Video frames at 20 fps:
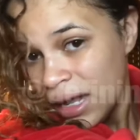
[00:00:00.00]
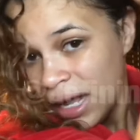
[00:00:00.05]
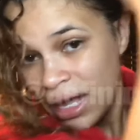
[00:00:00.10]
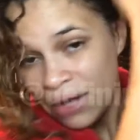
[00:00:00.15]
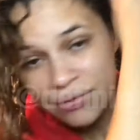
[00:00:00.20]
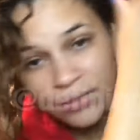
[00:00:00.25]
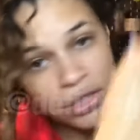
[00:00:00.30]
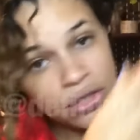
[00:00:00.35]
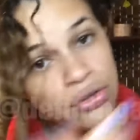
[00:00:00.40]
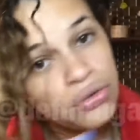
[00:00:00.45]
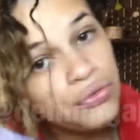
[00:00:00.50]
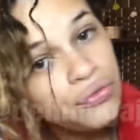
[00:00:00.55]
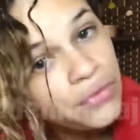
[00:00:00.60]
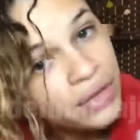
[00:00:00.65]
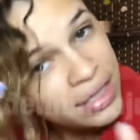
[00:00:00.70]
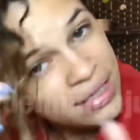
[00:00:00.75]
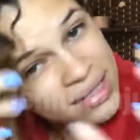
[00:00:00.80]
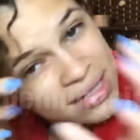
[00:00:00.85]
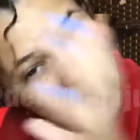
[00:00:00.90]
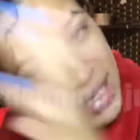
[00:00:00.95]
after you
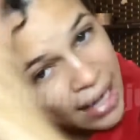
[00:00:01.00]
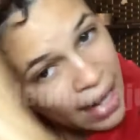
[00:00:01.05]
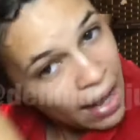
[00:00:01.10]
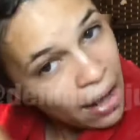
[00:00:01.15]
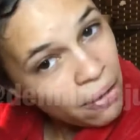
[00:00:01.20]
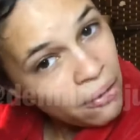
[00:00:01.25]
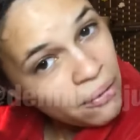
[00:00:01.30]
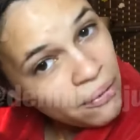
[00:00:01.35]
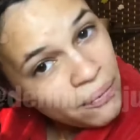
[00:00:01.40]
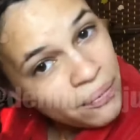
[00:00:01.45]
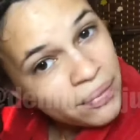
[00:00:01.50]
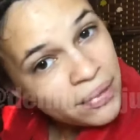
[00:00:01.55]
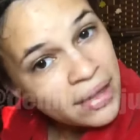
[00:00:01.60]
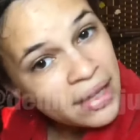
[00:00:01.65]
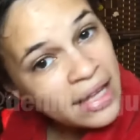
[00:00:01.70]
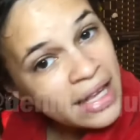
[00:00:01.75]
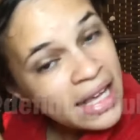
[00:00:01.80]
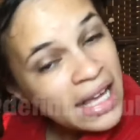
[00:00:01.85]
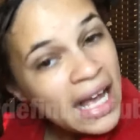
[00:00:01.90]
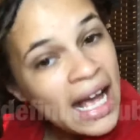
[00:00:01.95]
rinse it out,
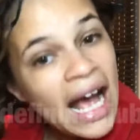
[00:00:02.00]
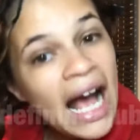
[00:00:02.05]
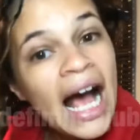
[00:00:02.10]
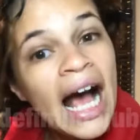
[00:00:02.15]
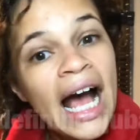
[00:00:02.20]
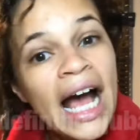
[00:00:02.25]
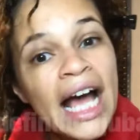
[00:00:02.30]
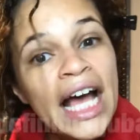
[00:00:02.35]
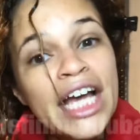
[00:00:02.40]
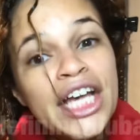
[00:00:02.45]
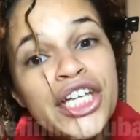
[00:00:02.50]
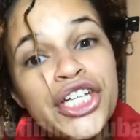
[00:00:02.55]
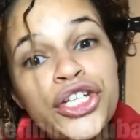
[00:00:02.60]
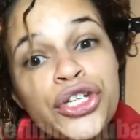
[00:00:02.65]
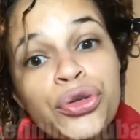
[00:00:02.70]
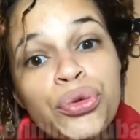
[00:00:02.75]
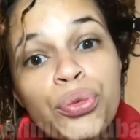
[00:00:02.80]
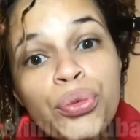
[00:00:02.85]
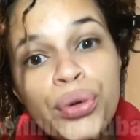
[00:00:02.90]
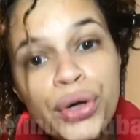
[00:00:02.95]

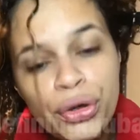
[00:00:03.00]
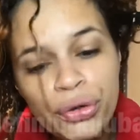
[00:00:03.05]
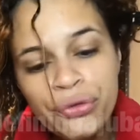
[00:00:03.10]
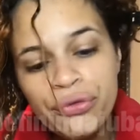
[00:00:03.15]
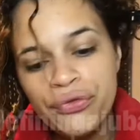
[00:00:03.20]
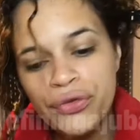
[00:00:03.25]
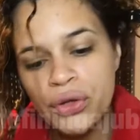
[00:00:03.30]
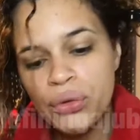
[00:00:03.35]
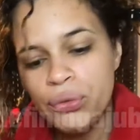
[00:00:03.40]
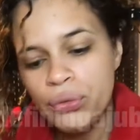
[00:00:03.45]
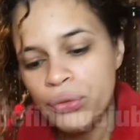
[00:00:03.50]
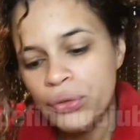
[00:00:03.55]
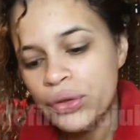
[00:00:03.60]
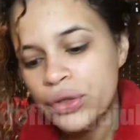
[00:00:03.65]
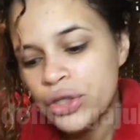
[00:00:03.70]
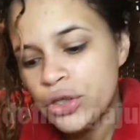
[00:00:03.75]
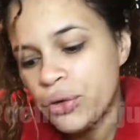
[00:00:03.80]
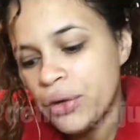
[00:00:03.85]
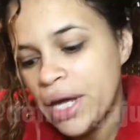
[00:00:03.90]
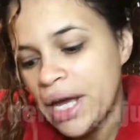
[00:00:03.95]
you will feel
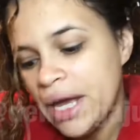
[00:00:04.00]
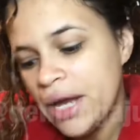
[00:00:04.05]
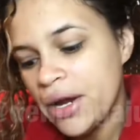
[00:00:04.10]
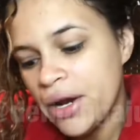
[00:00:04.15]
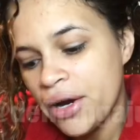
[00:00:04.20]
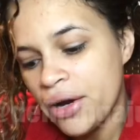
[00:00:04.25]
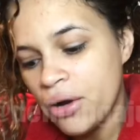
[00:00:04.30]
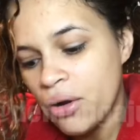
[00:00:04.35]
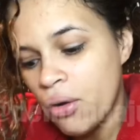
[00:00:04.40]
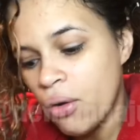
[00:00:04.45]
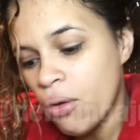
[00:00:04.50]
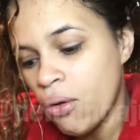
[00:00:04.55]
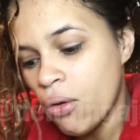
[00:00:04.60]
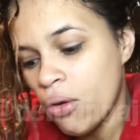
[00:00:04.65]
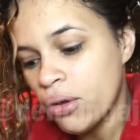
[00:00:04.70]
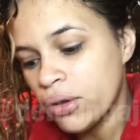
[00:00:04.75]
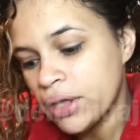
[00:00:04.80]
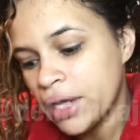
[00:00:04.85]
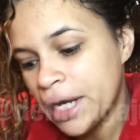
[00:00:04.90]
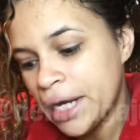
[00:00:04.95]
your hair
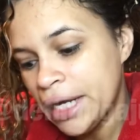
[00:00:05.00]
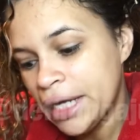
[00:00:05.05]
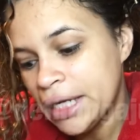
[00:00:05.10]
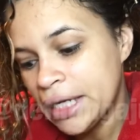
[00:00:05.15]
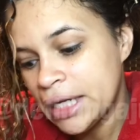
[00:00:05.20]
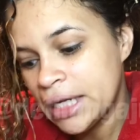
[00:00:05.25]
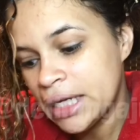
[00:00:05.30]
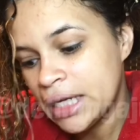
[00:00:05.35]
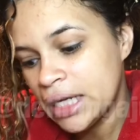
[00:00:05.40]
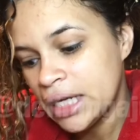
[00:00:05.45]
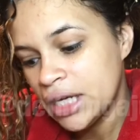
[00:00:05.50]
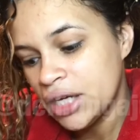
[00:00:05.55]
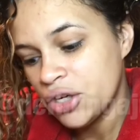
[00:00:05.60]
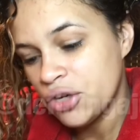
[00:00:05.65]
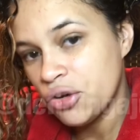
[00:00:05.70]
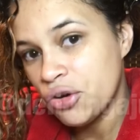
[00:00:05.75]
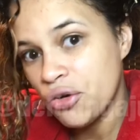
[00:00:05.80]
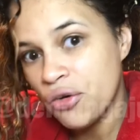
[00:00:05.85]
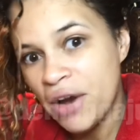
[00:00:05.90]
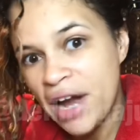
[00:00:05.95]
all like
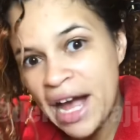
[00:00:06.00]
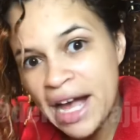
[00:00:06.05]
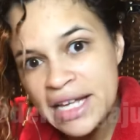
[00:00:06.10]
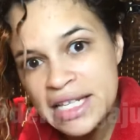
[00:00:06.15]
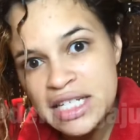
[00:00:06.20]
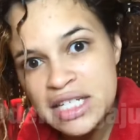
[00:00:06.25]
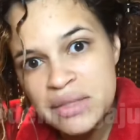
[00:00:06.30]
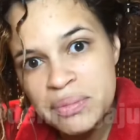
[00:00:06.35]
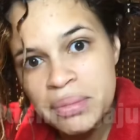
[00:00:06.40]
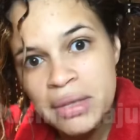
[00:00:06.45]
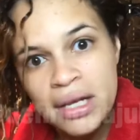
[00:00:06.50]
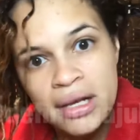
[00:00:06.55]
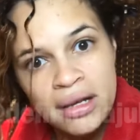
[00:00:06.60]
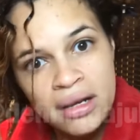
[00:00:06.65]
grasp,